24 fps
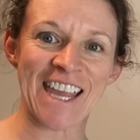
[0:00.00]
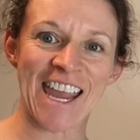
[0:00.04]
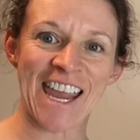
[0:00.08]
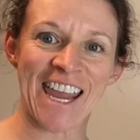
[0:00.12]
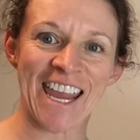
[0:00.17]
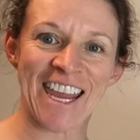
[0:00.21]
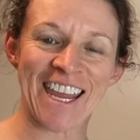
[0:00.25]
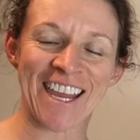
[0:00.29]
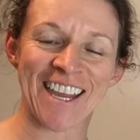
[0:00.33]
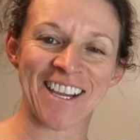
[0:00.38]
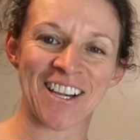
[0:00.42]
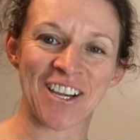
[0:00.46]

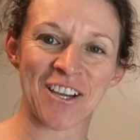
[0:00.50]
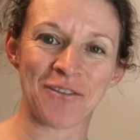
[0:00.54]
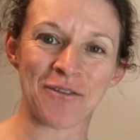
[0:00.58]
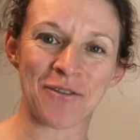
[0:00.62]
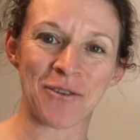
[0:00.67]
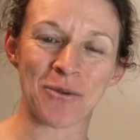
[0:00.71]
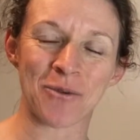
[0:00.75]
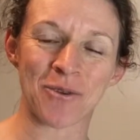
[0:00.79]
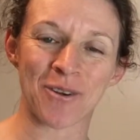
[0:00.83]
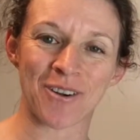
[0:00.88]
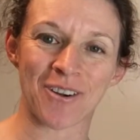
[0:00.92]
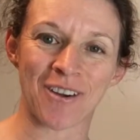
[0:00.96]
And if
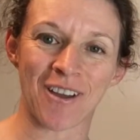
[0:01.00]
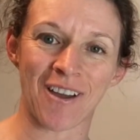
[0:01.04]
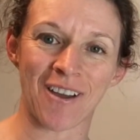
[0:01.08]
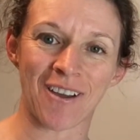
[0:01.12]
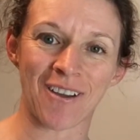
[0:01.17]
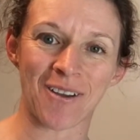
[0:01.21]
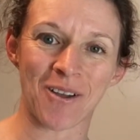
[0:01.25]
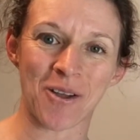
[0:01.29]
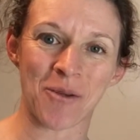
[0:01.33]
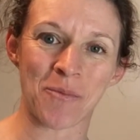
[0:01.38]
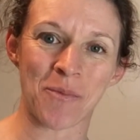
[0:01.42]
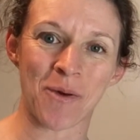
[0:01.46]
you are not
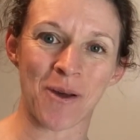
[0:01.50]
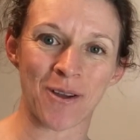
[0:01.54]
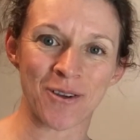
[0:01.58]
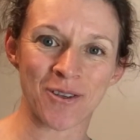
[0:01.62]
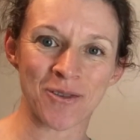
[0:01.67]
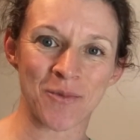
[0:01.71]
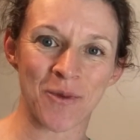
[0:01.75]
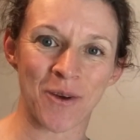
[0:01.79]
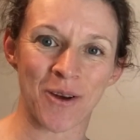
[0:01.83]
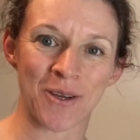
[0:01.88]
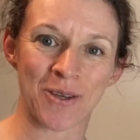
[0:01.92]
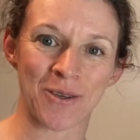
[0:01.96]
on
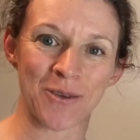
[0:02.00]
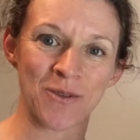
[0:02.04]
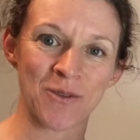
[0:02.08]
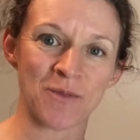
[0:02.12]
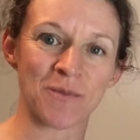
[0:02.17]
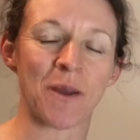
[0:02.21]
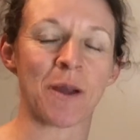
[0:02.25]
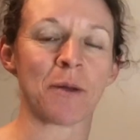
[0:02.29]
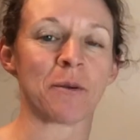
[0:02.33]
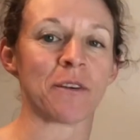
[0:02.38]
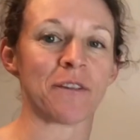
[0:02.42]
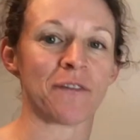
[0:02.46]
Poshmark, use
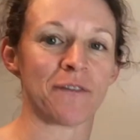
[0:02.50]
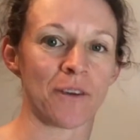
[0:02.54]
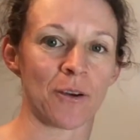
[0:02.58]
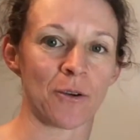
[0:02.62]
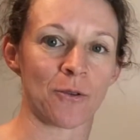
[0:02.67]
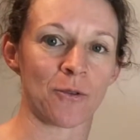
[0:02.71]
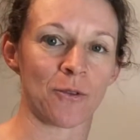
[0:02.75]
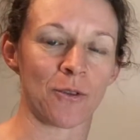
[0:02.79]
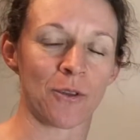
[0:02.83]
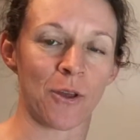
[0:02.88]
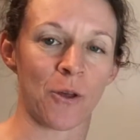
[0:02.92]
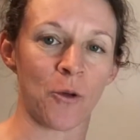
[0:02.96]
my
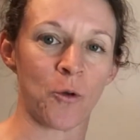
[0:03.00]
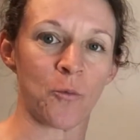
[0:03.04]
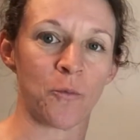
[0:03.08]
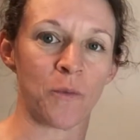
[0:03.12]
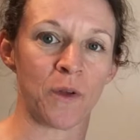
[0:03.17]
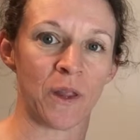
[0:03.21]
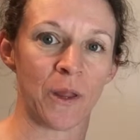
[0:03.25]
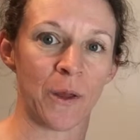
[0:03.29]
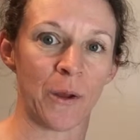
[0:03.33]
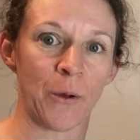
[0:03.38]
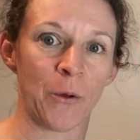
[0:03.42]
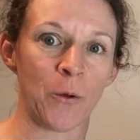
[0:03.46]
referral code
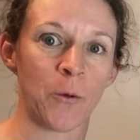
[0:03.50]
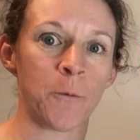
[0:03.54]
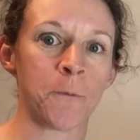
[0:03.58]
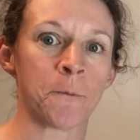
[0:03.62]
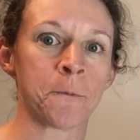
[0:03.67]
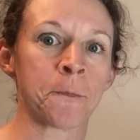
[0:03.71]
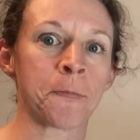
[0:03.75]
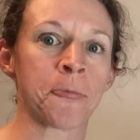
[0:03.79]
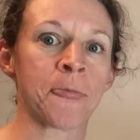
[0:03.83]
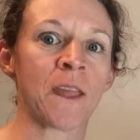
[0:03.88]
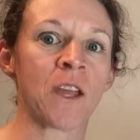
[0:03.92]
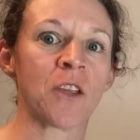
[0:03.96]
below.
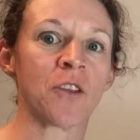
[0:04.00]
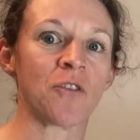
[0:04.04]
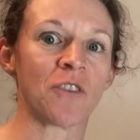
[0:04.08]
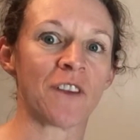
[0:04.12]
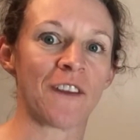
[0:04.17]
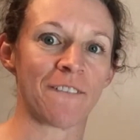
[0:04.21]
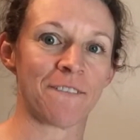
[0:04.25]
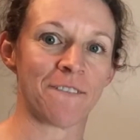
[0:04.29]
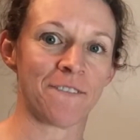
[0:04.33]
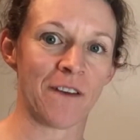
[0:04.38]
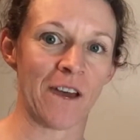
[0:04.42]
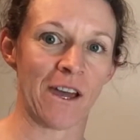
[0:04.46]
You'll
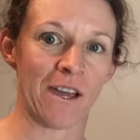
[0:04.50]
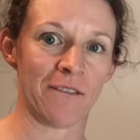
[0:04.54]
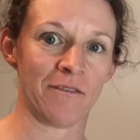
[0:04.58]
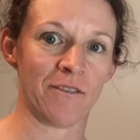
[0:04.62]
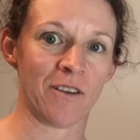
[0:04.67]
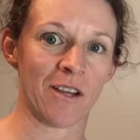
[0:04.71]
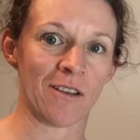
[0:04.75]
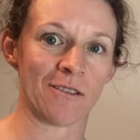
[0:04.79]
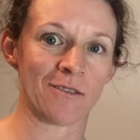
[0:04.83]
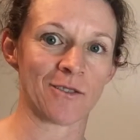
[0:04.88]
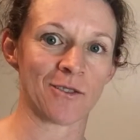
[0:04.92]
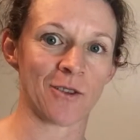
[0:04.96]
get
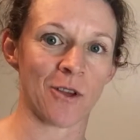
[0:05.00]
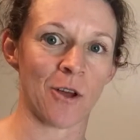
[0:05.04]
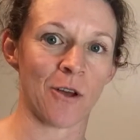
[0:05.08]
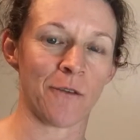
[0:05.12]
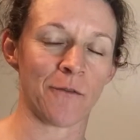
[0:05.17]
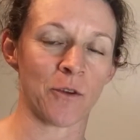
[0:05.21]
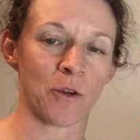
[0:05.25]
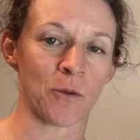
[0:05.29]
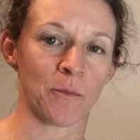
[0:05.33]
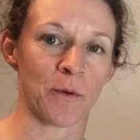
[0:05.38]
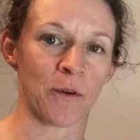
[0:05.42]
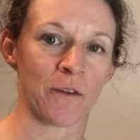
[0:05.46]
$5
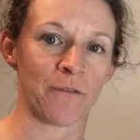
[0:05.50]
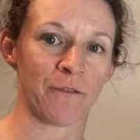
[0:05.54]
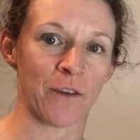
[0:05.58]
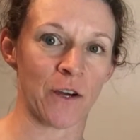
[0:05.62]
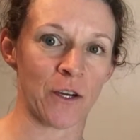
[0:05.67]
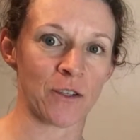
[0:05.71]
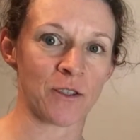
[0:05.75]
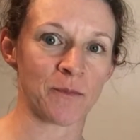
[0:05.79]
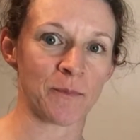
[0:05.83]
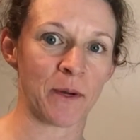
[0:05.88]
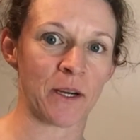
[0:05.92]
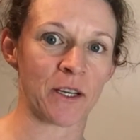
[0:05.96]
off your
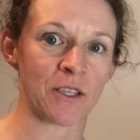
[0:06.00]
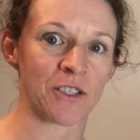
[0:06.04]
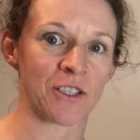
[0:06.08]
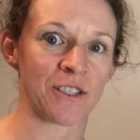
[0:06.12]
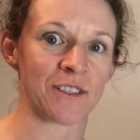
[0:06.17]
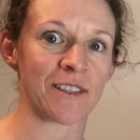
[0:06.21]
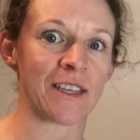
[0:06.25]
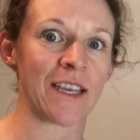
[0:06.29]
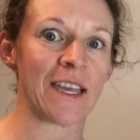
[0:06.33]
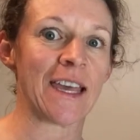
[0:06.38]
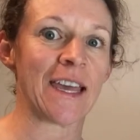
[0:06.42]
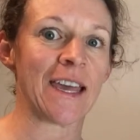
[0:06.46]
first
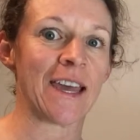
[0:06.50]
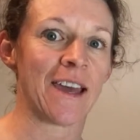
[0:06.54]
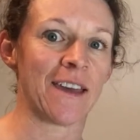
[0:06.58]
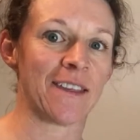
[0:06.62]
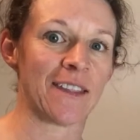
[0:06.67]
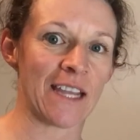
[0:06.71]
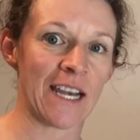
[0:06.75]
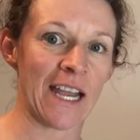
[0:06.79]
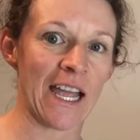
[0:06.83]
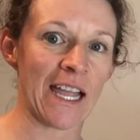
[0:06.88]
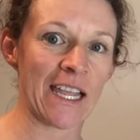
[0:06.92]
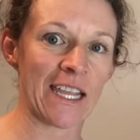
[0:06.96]
purchase, and
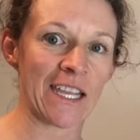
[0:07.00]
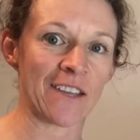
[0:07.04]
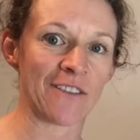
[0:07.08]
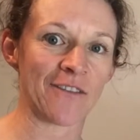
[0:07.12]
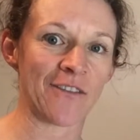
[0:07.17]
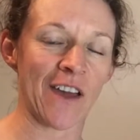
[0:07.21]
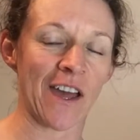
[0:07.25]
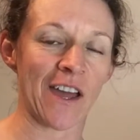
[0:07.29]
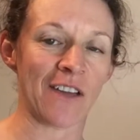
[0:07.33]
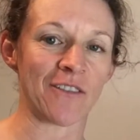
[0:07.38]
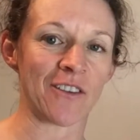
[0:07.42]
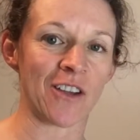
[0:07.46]
then I get
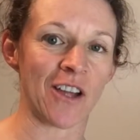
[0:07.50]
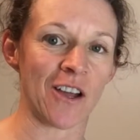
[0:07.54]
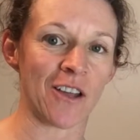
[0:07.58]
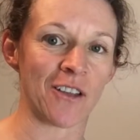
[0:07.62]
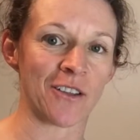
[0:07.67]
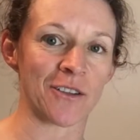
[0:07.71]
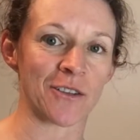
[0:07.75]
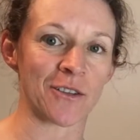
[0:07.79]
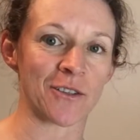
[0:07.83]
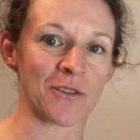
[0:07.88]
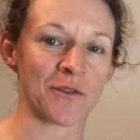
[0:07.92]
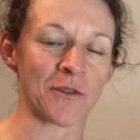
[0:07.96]

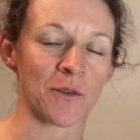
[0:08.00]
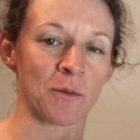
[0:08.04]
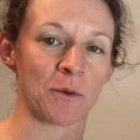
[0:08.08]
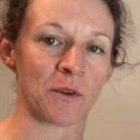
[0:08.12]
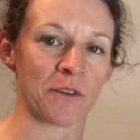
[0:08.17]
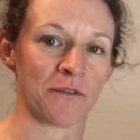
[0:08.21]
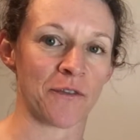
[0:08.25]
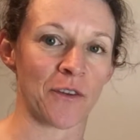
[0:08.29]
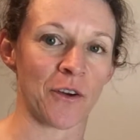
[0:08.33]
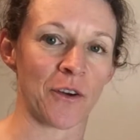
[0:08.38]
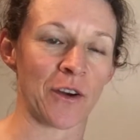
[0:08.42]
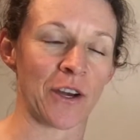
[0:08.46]
$5 for
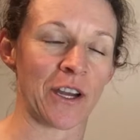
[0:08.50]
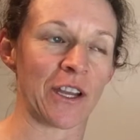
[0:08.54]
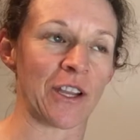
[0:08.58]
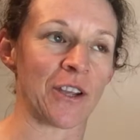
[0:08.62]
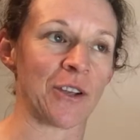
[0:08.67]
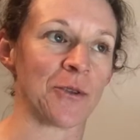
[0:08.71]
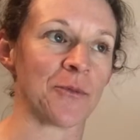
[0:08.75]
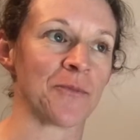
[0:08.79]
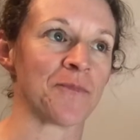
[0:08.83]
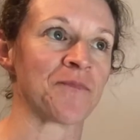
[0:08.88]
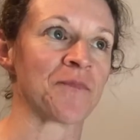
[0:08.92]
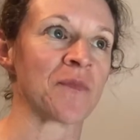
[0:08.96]
referring
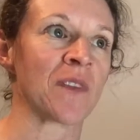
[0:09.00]
you.